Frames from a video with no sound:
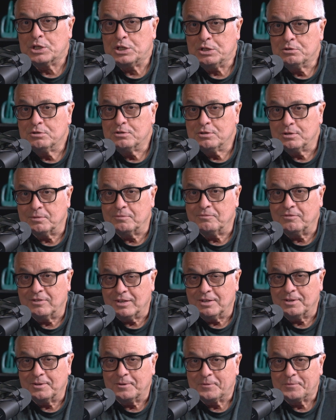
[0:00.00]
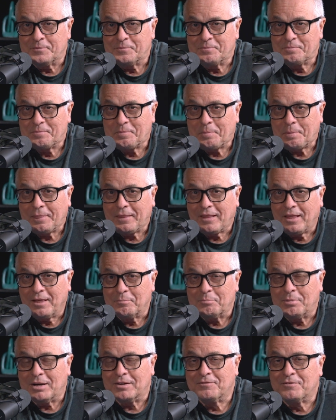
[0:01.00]
YouTube video.
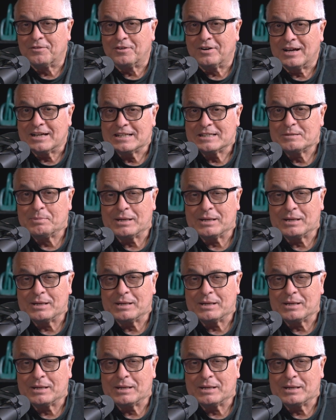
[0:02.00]
But for us,